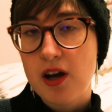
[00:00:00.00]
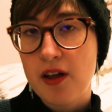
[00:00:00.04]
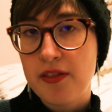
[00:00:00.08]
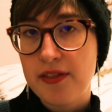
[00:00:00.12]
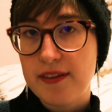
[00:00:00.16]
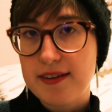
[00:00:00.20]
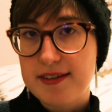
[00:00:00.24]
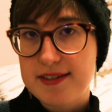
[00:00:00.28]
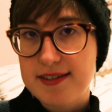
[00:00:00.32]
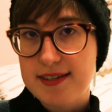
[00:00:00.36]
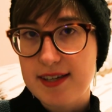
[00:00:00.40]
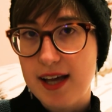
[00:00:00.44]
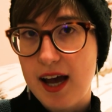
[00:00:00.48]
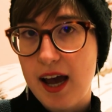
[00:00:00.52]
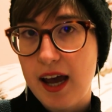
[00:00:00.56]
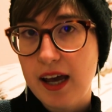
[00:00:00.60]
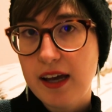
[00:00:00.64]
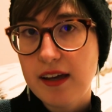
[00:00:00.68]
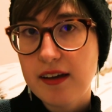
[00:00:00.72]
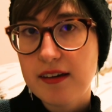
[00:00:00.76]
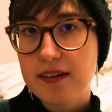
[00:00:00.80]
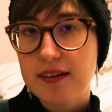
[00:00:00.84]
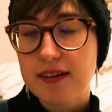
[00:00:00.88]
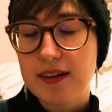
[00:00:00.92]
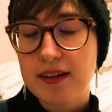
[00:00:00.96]
on the
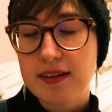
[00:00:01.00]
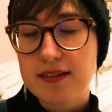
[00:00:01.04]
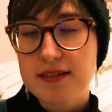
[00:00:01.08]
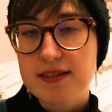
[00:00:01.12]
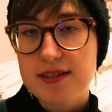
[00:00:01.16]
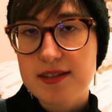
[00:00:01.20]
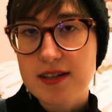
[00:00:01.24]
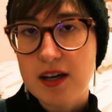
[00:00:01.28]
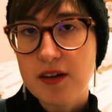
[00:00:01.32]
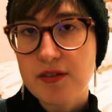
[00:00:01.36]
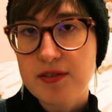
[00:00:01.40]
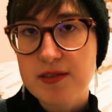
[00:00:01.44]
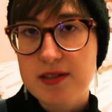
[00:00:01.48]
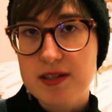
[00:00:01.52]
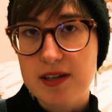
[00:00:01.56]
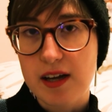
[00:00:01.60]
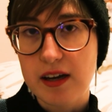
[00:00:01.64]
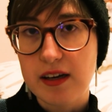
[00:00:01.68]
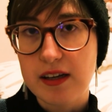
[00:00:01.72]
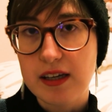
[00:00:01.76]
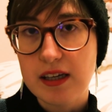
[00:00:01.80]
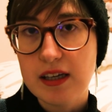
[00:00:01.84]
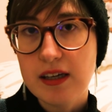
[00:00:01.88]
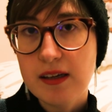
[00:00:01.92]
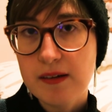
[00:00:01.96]
side in
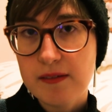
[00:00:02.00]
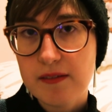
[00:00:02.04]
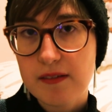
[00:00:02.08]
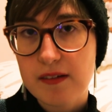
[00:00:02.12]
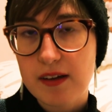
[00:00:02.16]
self-study